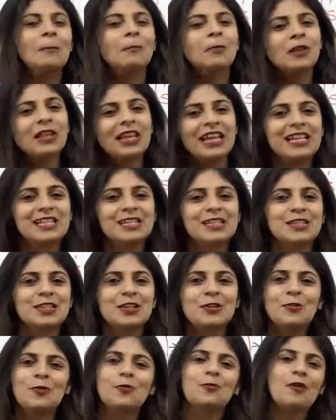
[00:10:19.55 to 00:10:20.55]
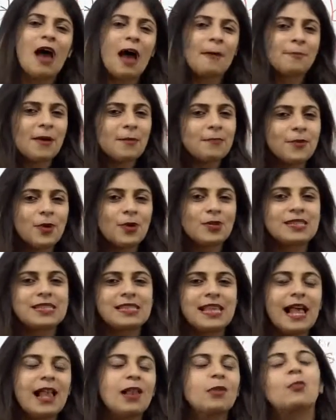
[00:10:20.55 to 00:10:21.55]
Please do wrap up
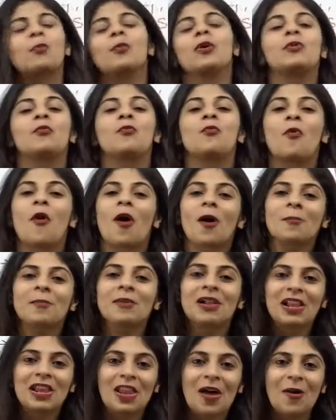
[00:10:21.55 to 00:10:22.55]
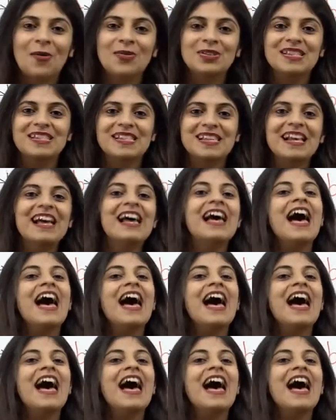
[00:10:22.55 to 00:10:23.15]
yourself with warm clothes,